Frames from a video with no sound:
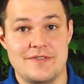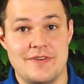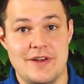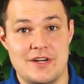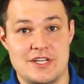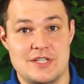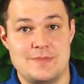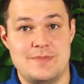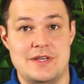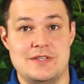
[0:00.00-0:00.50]
of
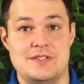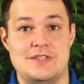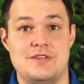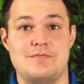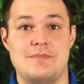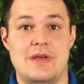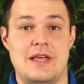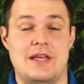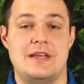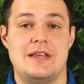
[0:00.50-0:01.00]
airspace you
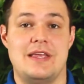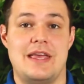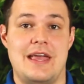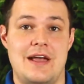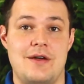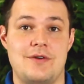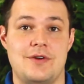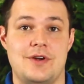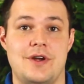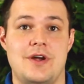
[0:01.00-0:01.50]
may
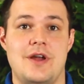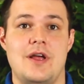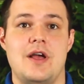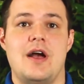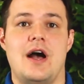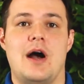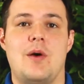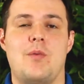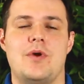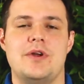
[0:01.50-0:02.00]
encounter,
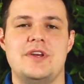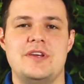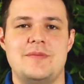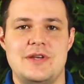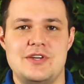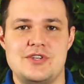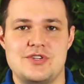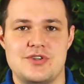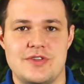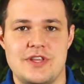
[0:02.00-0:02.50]
I wanted to
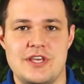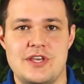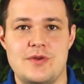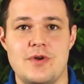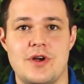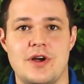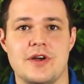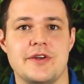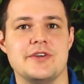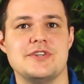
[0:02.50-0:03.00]
make sure that
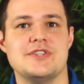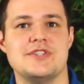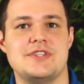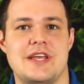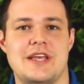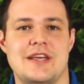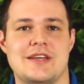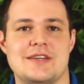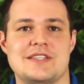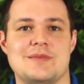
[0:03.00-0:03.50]
you
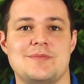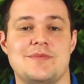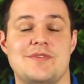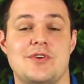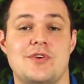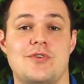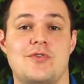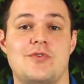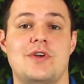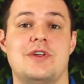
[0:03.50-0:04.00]
understand some of
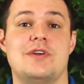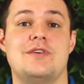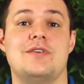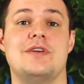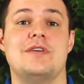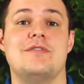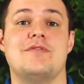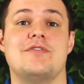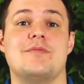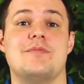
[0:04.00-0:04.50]
the
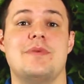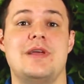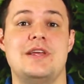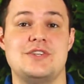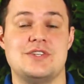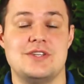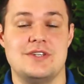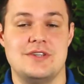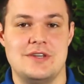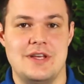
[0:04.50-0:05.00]
critical
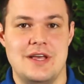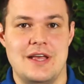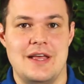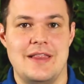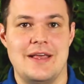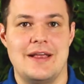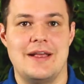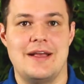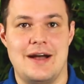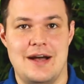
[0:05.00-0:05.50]
information
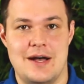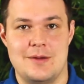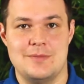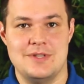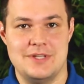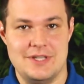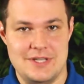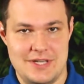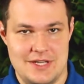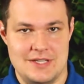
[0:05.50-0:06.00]
that
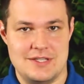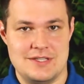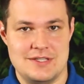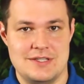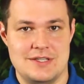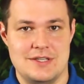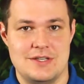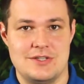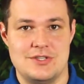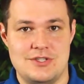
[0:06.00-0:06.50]
commonly
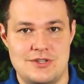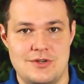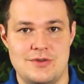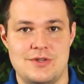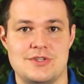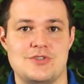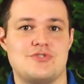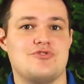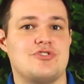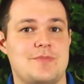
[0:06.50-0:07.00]
gets
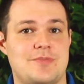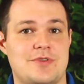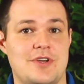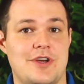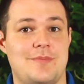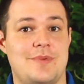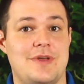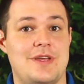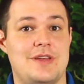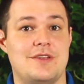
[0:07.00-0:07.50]
students tripped
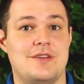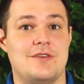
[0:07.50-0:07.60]
up and